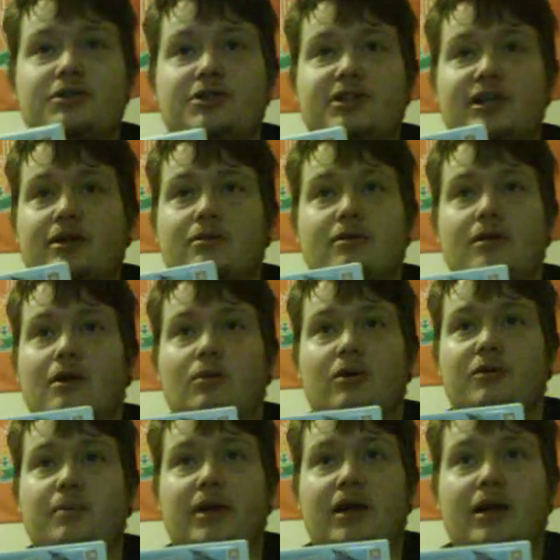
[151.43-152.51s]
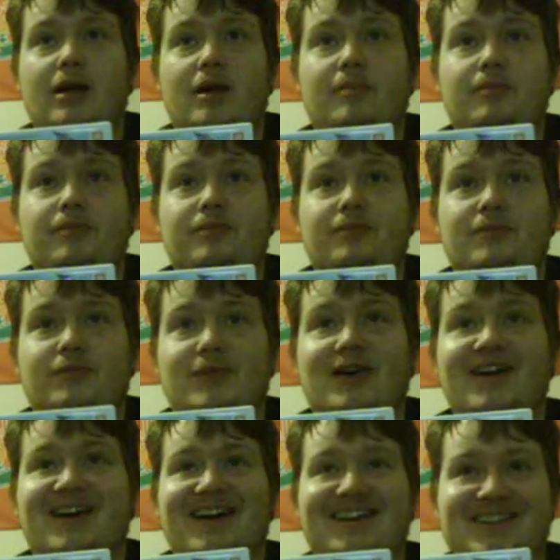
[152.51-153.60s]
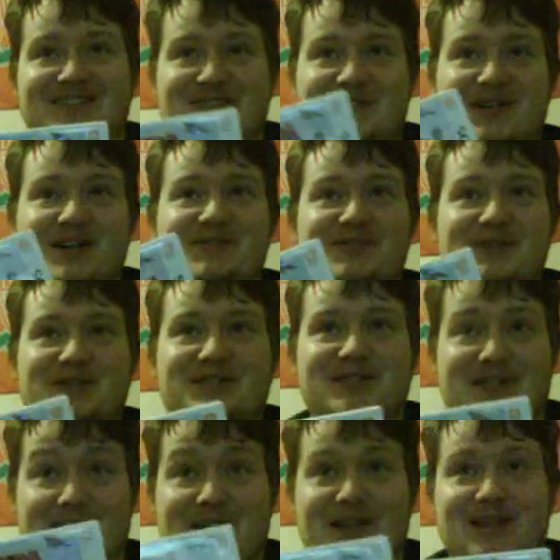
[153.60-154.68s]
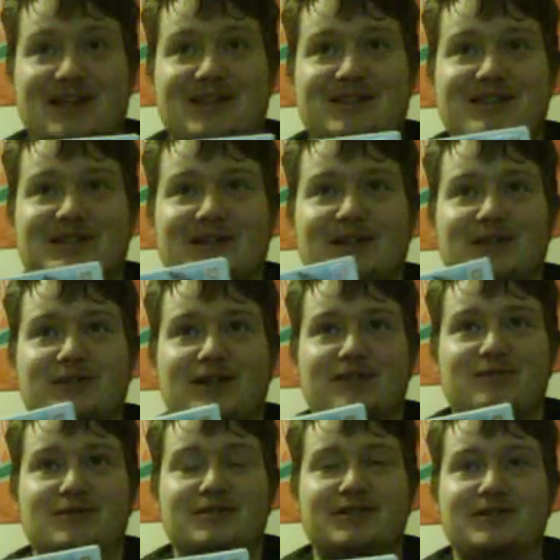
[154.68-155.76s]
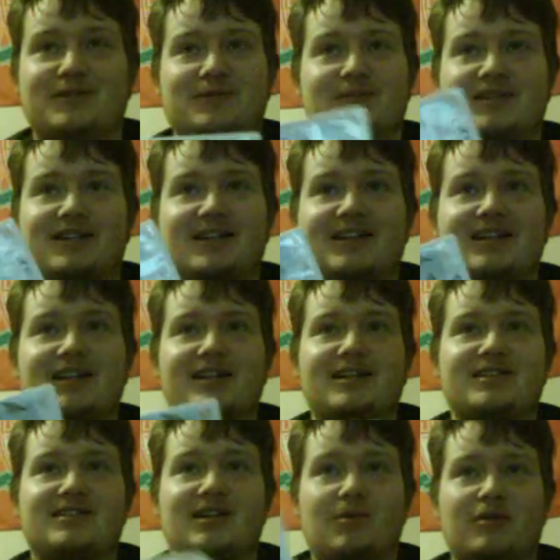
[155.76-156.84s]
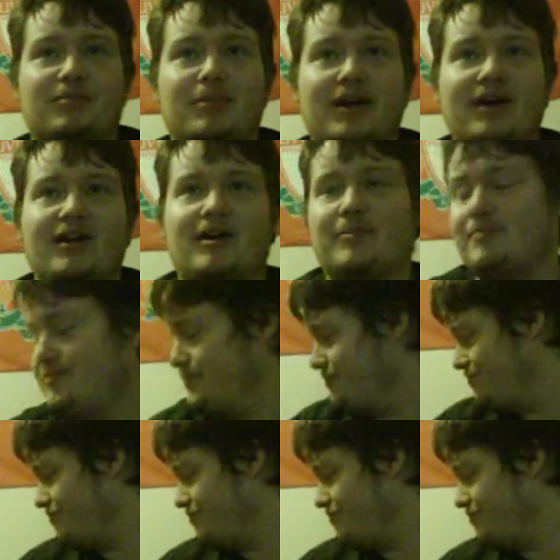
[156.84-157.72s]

Shit, not worth picking up. Triforce, Legend of Zelda Triforce Heroes. It's not worth picking up.